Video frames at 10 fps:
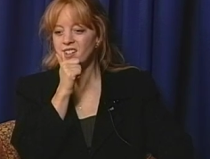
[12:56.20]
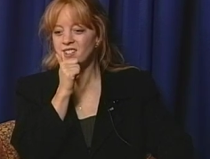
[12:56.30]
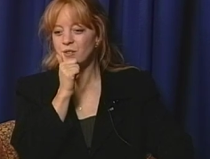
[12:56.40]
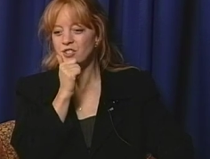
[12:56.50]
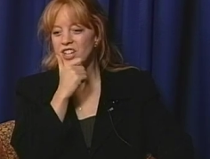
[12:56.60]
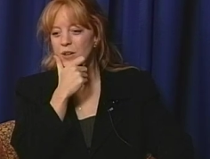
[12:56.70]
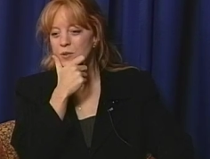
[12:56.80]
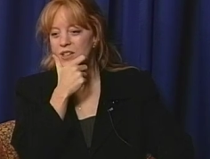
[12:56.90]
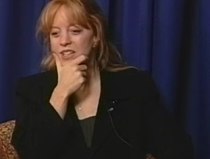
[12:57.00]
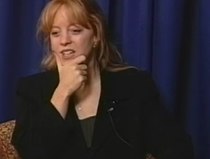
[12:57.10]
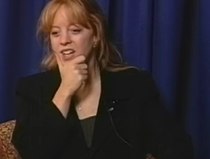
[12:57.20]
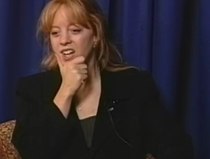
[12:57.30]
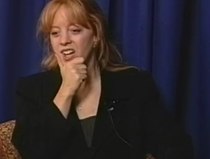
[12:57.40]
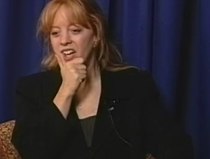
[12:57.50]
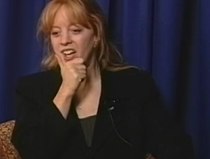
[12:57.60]
so generally,
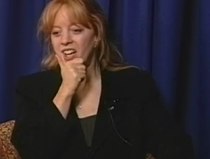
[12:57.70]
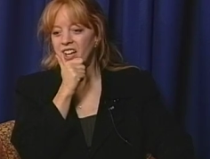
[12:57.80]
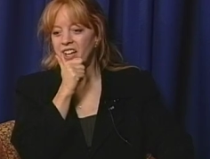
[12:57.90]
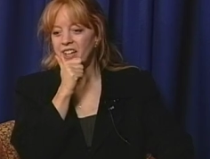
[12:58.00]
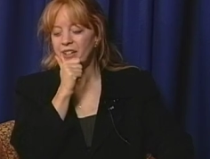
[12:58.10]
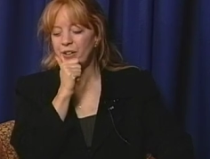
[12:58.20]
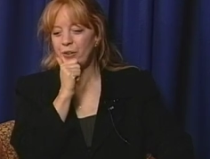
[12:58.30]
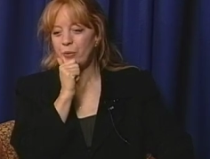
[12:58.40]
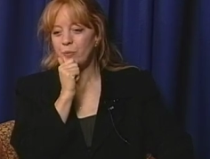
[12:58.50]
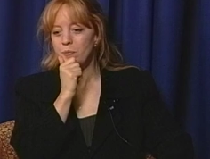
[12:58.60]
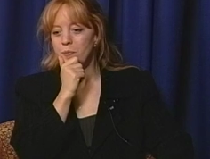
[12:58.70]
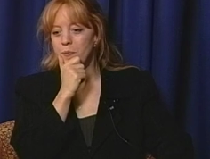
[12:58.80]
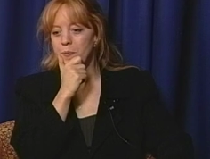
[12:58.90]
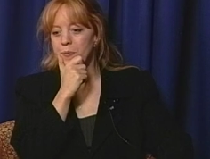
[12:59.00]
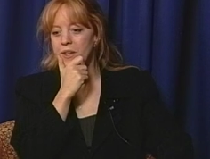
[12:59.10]
you know,
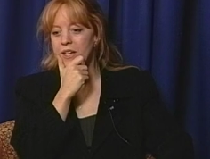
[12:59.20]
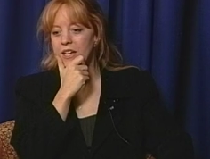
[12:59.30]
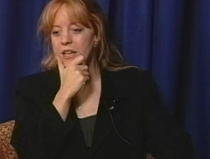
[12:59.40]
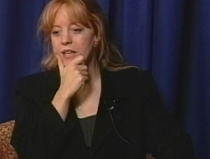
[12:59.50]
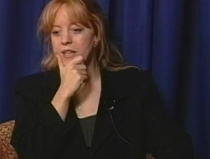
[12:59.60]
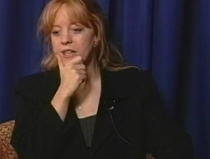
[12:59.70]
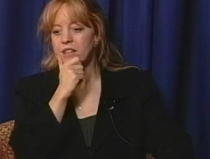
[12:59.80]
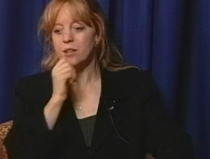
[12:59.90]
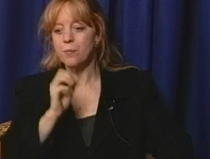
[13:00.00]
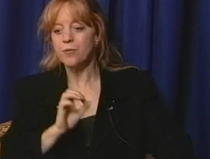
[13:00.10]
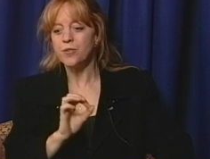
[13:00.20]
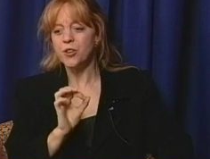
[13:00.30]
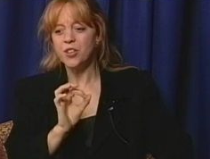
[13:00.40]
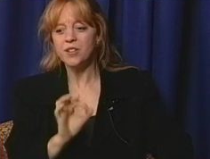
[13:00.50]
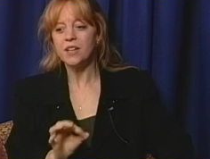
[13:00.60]
the
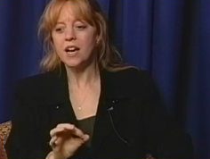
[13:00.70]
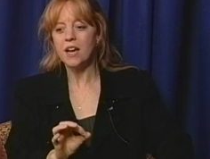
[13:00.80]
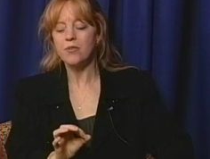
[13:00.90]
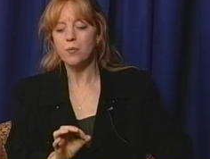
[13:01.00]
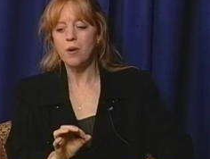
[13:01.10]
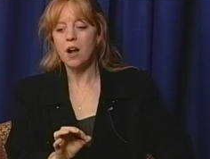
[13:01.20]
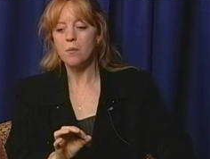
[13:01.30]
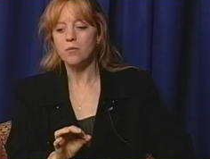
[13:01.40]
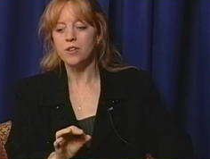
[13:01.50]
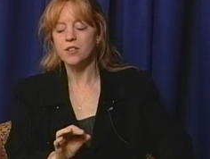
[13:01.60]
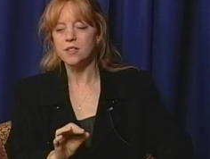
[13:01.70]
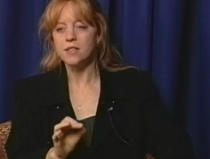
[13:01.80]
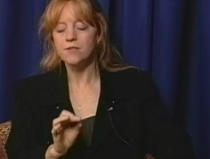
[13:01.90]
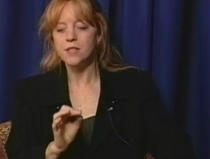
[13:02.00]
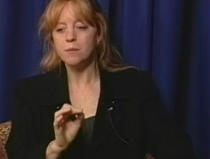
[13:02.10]
thing that I have a problem with is
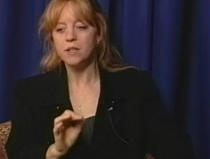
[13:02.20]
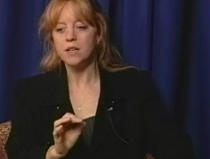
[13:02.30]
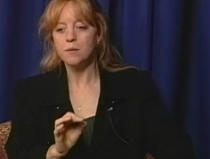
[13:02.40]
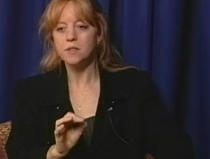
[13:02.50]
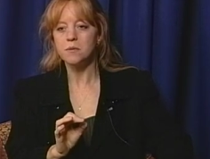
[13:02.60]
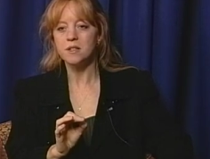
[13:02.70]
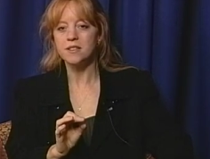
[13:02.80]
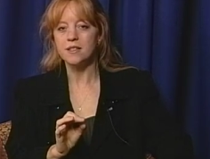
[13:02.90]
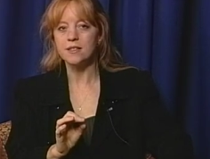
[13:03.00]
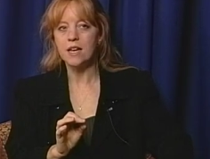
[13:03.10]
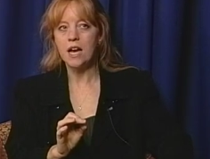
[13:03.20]
if somebody comes to me and says,